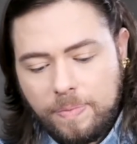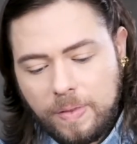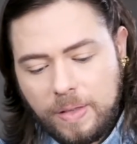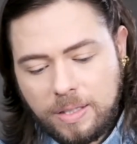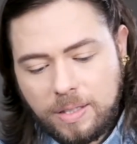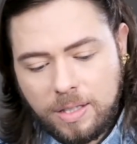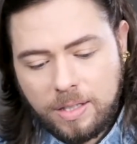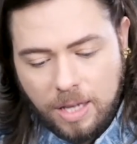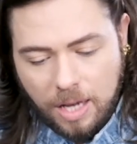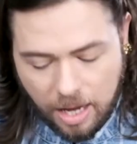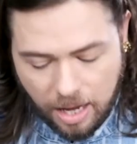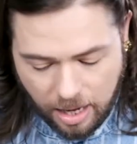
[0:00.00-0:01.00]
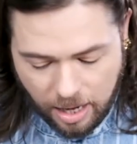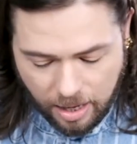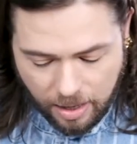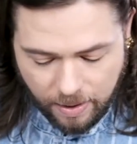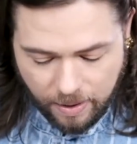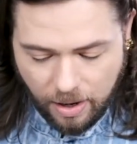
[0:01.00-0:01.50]
This is,
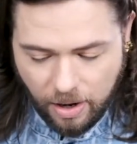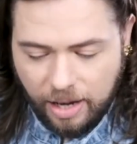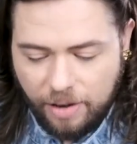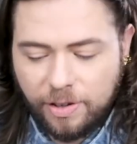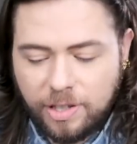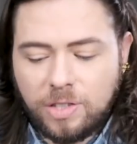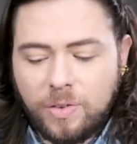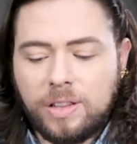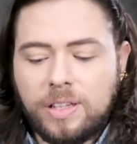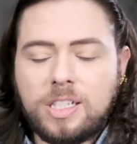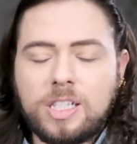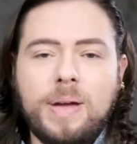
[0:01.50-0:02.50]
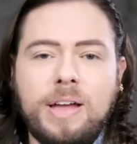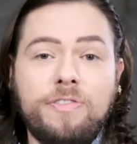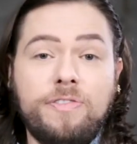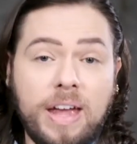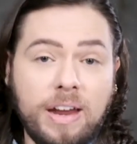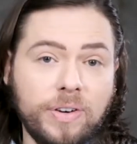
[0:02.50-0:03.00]
okay, first of all, this is my
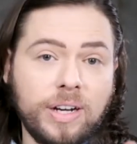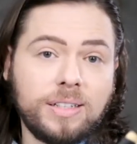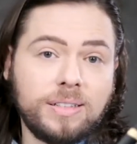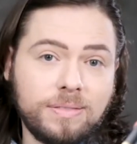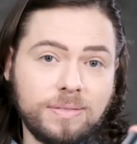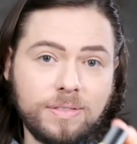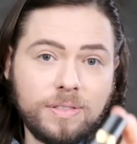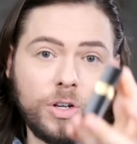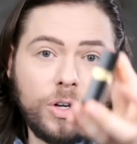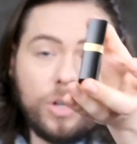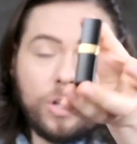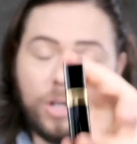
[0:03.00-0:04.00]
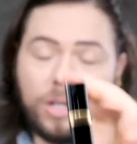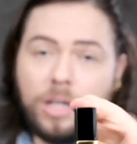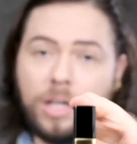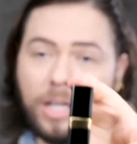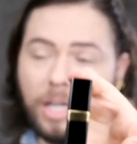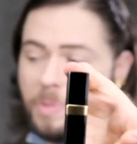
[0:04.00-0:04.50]
favorite
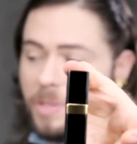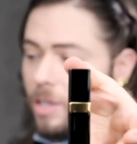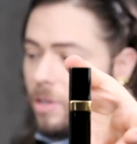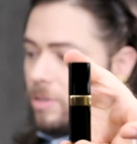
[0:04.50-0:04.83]
lipstick